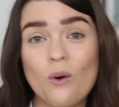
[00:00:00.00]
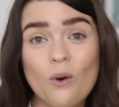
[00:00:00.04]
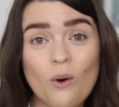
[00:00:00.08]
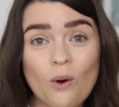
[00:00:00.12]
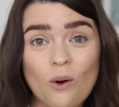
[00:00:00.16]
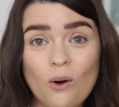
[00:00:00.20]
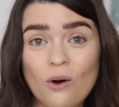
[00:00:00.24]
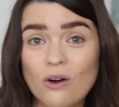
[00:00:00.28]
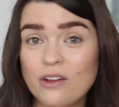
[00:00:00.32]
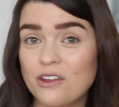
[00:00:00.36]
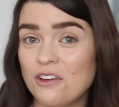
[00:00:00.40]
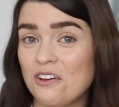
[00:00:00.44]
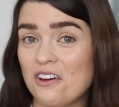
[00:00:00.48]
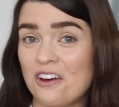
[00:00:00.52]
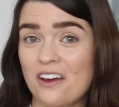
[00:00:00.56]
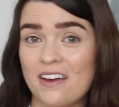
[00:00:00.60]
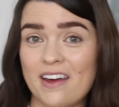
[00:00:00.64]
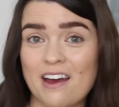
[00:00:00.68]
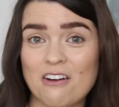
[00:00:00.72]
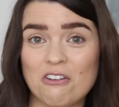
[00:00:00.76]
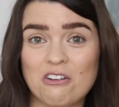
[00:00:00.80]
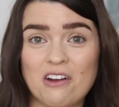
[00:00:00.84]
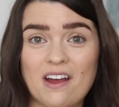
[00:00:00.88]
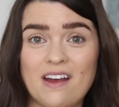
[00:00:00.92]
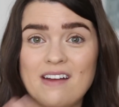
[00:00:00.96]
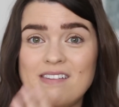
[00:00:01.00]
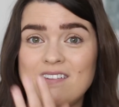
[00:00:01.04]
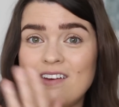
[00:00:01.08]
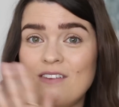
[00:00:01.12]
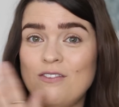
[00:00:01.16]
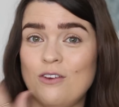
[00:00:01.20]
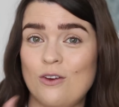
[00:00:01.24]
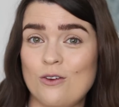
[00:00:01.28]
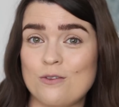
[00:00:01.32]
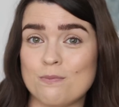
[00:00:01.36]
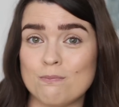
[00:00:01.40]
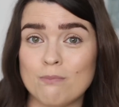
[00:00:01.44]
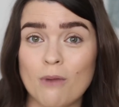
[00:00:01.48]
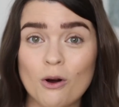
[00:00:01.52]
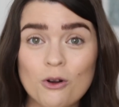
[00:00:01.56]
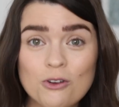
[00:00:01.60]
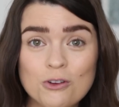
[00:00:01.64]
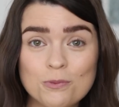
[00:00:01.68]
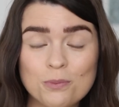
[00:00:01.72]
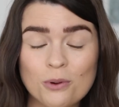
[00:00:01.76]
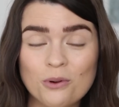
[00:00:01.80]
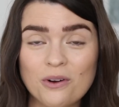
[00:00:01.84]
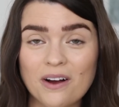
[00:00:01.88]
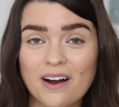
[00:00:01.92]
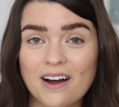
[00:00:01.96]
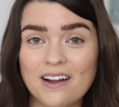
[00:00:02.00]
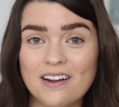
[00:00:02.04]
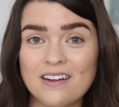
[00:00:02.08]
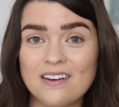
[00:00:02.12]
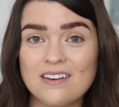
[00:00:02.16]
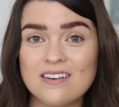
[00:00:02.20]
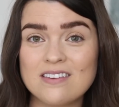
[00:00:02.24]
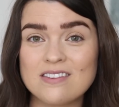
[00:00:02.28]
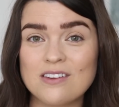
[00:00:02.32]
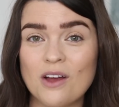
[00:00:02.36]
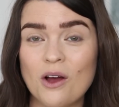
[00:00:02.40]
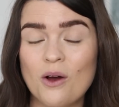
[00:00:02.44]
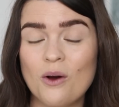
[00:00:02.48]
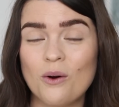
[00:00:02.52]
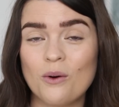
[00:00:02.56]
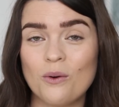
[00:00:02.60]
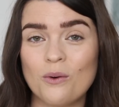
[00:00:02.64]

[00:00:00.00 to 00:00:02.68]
Or you could get creative, use multiple colours,